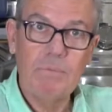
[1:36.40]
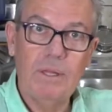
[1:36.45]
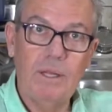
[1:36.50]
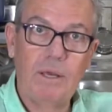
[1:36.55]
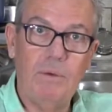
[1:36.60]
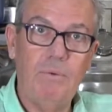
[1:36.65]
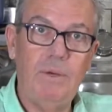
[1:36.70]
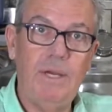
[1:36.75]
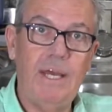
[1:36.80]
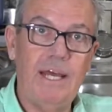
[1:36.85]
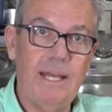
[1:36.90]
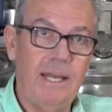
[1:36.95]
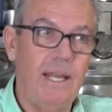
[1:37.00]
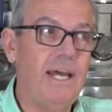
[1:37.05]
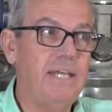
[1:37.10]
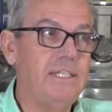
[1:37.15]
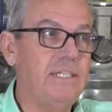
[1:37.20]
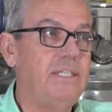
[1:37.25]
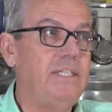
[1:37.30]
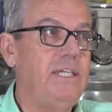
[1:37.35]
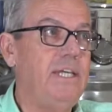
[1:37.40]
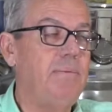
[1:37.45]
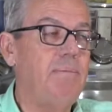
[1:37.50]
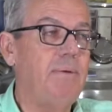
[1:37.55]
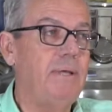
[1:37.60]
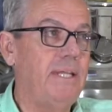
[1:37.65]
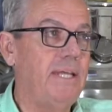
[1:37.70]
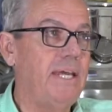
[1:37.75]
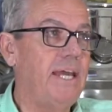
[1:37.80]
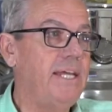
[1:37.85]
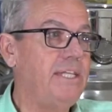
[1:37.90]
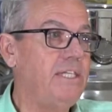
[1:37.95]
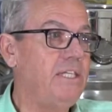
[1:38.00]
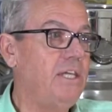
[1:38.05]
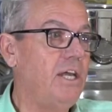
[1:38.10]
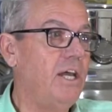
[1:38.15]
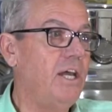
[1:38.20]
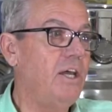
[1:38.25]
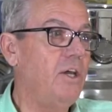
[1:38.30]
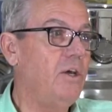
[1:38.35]
we are licensed here by the
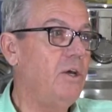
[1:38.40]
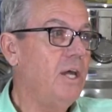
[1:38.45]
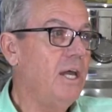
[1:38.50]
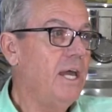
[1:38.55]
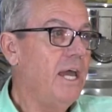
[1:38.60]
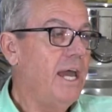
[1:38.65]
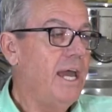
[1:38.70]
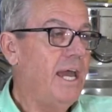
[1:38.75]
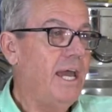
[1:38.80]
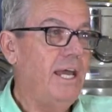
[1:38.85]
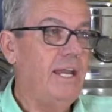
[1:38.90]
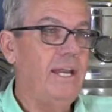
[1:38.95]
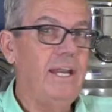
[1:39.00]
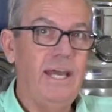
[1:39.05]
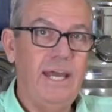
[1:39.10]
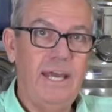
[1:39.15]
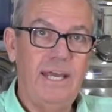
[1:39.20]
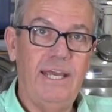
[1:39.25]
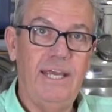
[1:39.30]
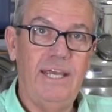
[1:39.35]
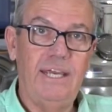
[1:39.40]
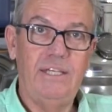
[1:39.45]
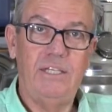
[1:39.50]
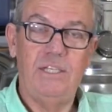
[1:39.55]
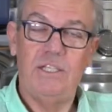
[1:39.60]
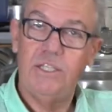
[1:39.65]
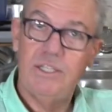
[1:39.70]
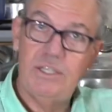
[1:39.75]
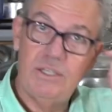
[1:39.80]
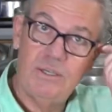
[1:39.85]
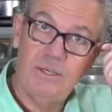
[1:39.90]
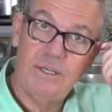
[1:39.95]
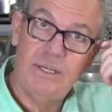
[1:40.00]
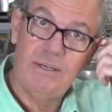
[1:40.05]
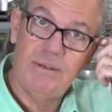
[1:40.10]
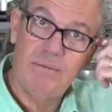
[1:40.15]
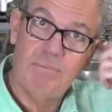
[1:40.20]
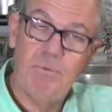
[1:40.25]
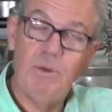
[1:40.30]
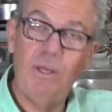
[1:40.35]
ATO, and just to
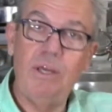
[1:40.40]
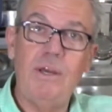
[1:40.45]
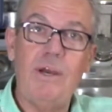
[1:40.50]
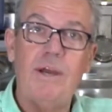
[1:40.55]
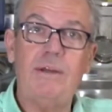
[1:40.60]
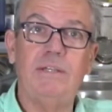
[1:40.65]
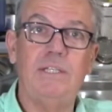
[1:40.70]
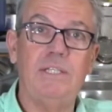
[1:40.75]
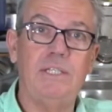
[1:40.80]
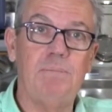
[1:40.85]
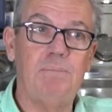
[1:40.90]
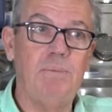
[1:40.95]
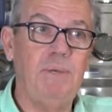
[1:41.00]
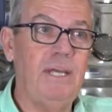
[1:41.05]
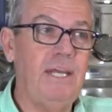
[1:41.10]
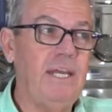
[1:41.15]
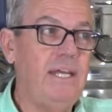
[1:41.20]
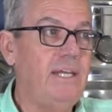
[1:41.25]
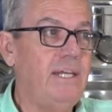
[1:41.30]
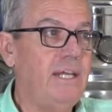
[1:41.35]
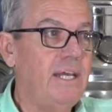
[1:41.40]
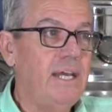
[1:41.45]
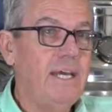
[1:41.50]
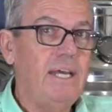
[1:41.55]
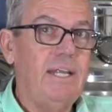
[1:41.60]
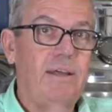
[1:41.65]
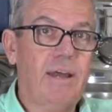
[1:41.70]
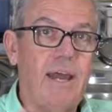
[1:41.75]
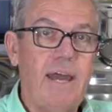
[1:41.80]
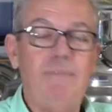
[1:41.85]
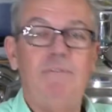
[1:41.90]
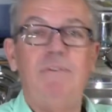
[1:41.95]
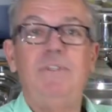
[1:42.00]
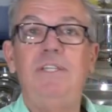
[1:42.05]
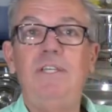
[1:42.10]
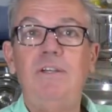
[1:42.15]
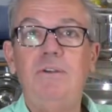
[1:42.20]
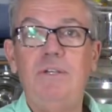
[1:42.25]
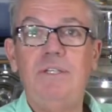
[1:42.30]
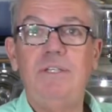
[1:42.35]
bring you up to speed, I have a
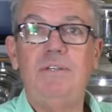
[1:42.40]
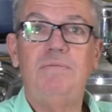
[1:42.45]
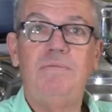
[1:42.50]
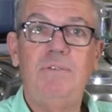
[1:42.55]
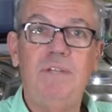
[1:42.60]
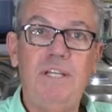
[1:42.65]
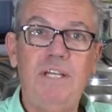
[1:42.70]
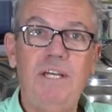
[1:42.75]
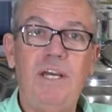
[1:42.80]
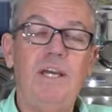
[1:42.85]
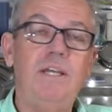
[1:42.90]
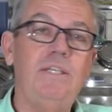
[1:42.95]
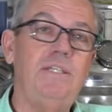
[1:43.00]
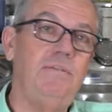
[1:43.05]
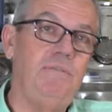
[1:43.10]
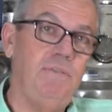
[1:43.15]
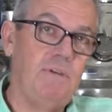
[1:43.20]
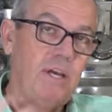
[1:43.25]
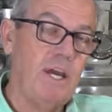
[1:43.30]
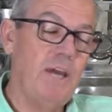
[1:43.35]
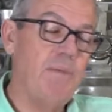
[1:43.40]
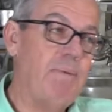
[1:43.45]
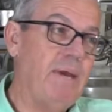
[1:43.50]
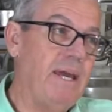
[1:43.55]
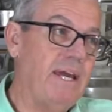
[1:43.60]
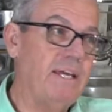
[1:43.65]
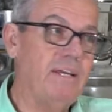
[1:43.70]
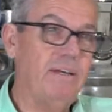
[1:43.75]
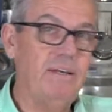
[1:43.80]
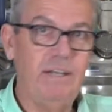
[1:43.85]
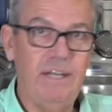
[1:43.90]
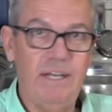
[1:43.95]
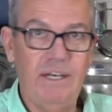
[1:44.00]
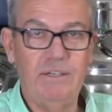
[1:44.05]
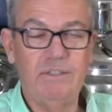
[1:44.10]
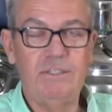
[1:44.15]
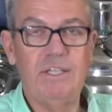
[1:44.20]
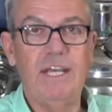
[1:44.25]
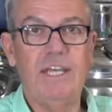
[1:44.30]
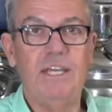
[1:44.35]
series of videos. If you go back, and
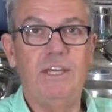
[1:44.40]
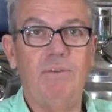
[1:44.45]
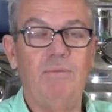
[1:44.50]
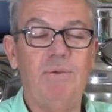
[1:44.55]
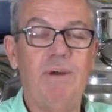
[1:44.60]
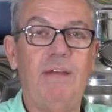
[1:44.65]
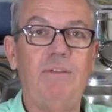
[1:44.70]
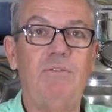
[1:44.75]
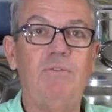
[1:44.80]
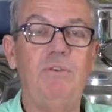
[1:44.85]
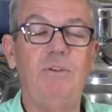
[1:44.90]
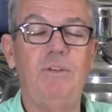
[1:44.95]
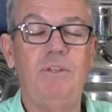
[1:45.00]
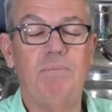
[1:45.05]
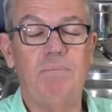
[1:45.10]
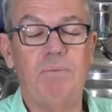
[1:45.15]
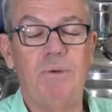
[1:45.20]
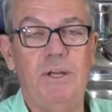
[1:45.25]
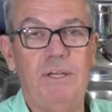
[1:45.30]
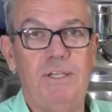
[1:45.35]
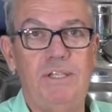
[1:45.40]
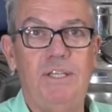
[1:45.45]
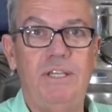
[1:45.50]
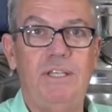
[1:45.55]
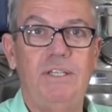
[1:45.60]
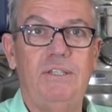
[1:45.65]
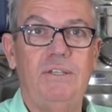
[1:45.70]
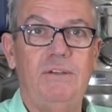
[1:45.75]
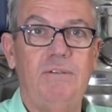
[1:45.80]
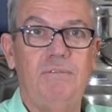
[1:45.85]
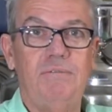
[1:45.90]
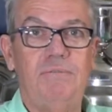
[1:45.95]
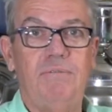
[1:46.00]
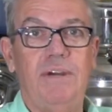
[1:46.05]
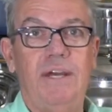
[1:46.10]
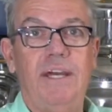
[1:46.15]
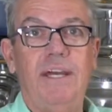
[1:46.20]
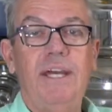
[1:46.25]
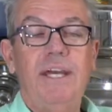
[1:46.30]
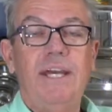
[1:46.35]
it'll take you right through the process of
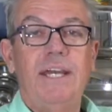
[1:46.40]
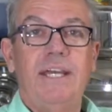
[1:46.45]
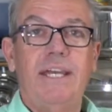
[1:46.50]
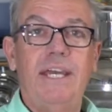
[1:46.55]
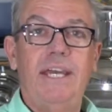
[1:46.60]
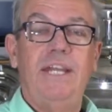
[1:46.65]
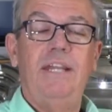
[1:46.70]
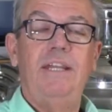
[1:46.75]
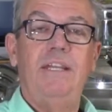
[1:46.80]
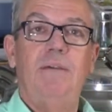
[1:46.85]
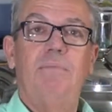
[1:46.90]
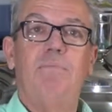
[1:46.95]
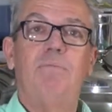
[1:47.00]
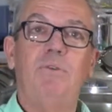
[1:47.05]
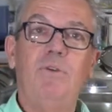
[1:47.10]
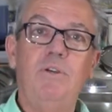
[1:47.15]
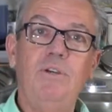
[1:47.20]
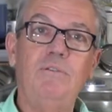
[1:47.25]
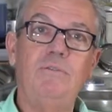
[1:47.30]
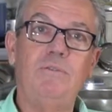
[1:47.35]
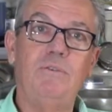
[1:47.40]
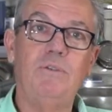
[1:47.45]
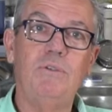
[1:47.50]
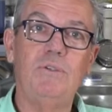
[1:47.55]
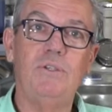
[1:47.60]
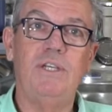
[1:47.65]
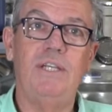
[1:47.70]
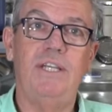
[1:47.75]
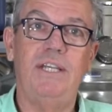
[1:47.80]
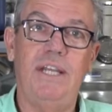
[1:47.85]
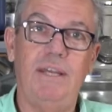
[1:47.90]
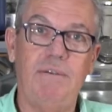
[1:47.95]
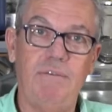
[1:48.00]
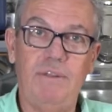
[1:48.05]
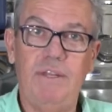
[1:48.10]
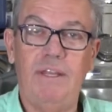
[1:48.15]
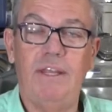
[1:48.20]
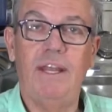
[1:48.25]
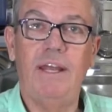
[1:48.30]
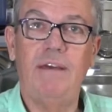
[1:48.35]
getting the approvals and
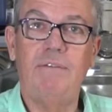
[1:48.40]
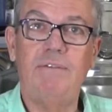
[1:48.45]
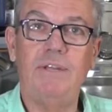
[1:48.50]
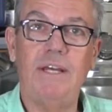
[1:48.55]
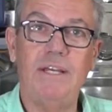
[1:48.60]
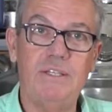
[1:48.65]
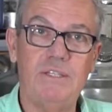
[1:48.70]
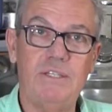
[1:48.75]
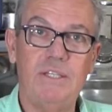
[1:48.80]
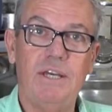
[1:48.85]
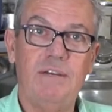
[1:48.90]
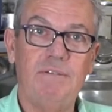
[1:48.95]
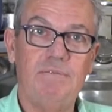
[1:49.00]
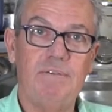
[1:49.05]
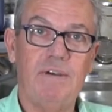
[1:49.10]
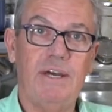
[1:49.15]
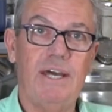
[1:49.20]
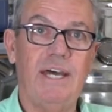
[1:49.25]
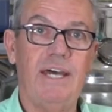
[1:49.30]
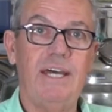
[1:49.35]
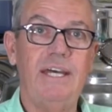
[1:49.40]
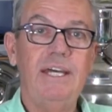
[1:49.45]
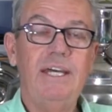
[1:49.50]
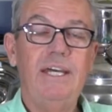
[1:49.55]
everything that I've done so far